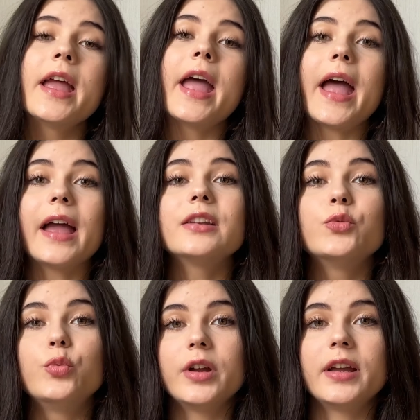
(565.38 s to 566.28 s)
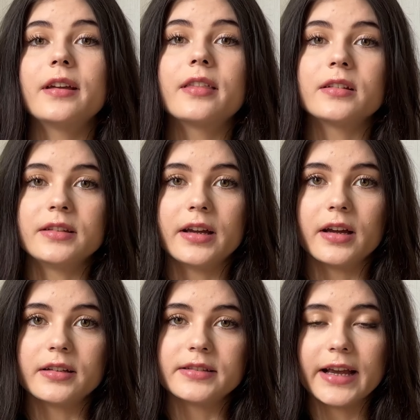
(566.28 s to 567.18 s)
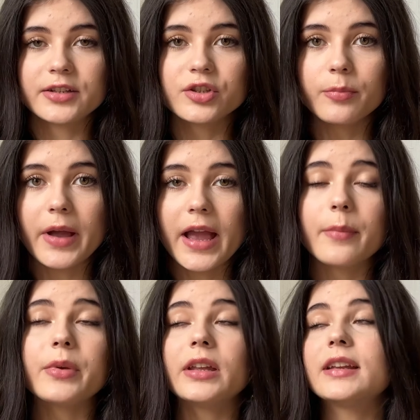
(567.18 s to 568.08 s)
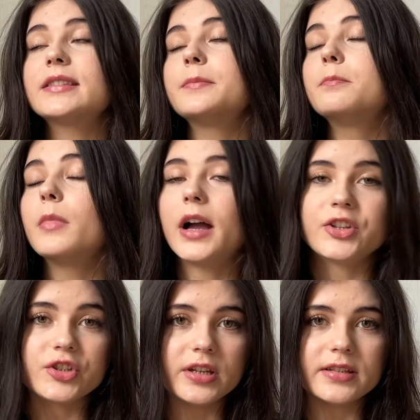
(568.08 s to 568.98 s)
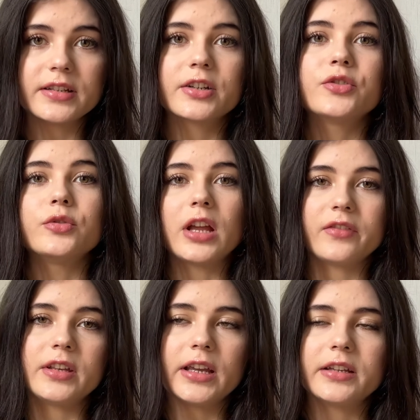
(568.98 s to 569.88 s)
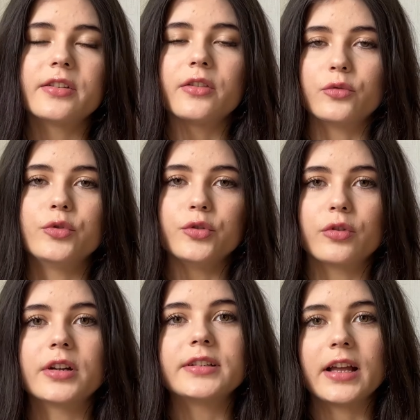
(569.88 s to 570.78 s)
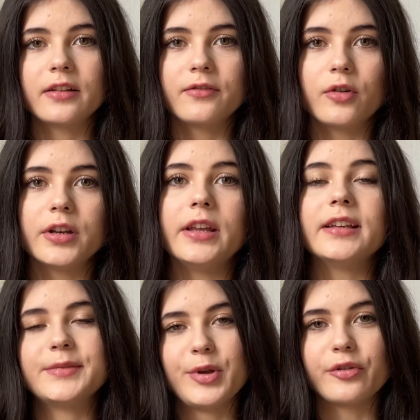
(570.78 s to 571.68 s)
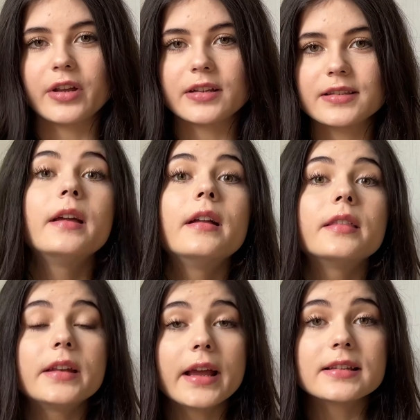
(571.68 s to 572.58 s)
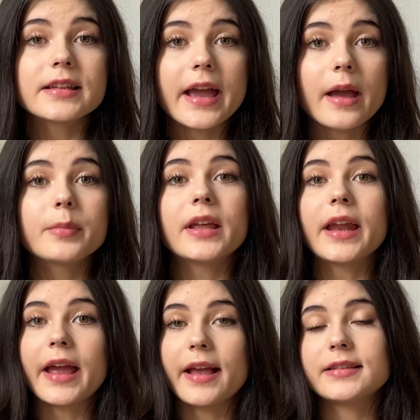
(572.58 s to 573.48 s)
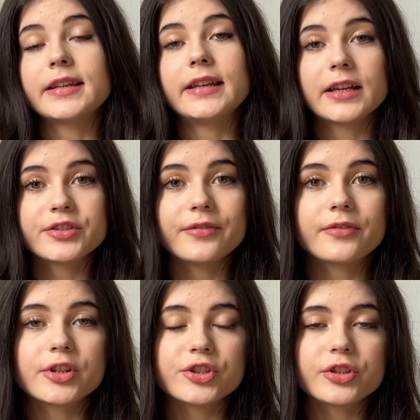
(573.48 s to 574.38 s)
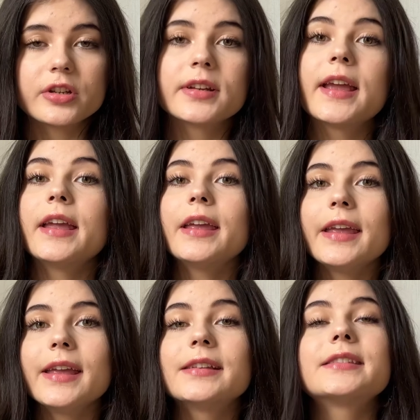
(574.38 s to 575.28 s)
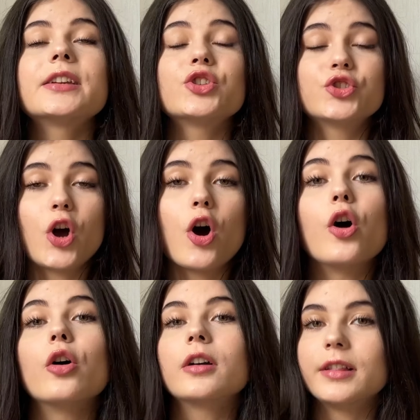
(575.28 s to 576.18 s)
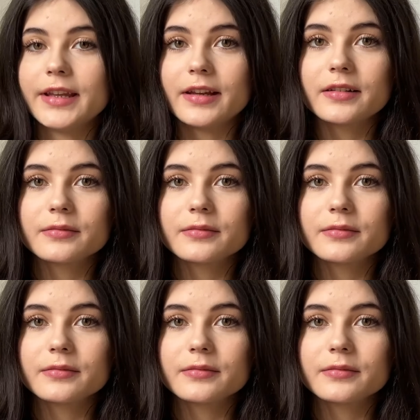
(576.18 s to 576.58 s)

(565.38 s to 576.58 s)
And with the desktop app, it is much easier to navigate through your telephony experience. The next app that has a desktop version is Zoho Cliq.